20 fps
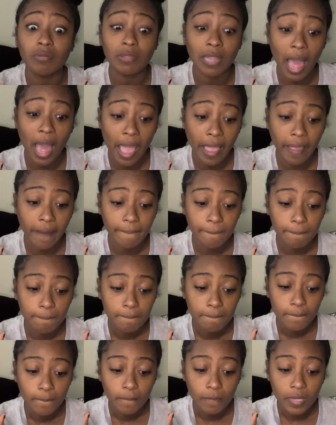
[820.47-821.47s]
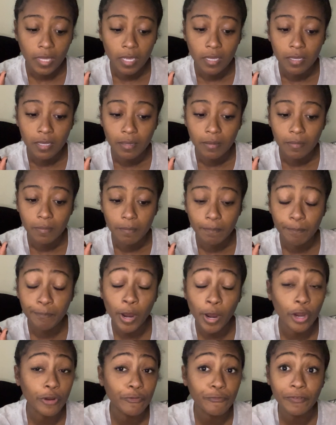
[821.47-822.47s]
like
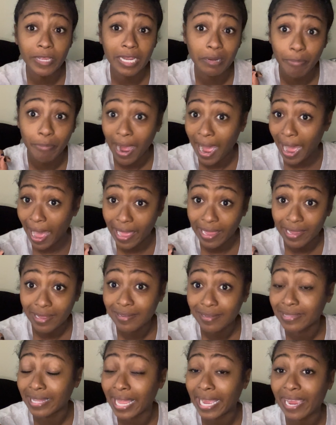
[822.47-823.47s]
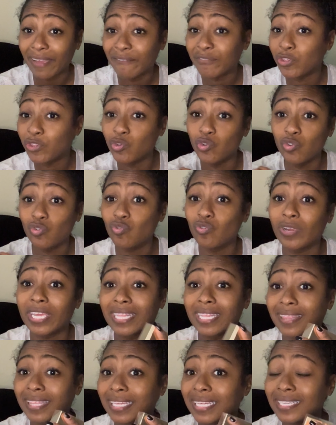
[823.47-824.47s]
perfect buy. Like if you
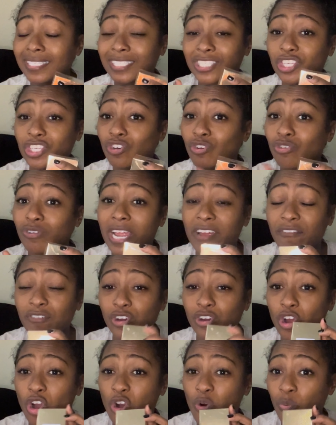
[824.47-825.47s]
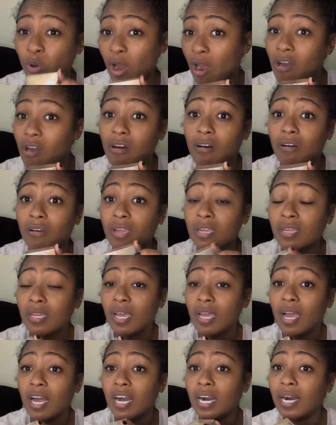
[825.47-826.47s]
get this, you'll never go wrong.
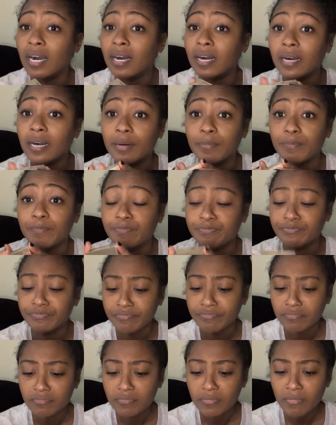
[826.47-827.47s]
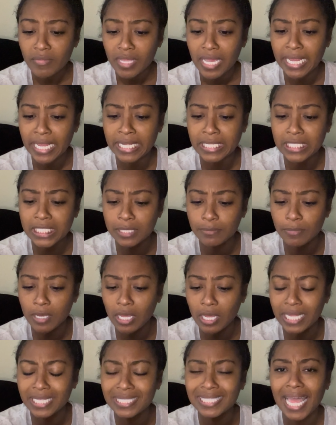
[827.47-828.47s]
Um, it smell.
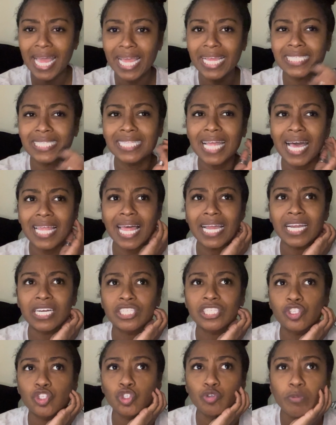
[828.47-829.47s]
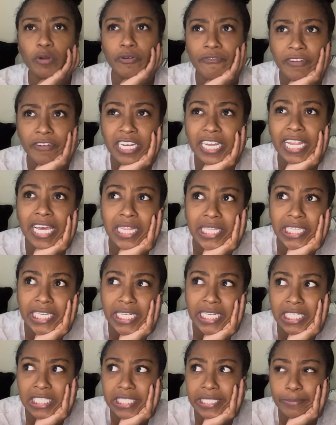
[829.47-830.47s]
It's not. It's not like a super
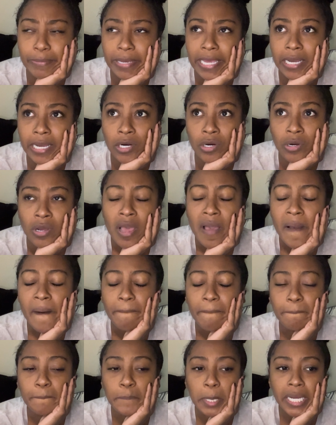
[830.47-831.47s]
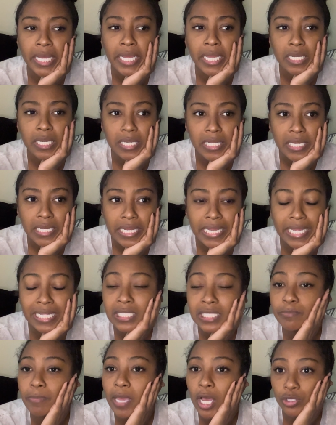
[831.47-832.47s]
vanilla-y smell, but it
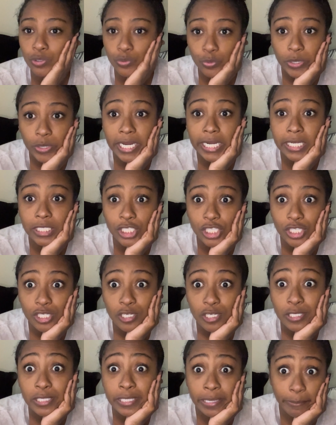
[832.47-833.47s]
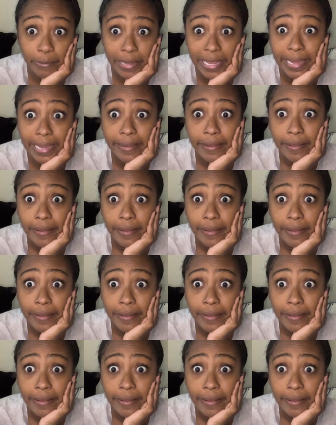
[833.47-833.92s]
smells rich to me.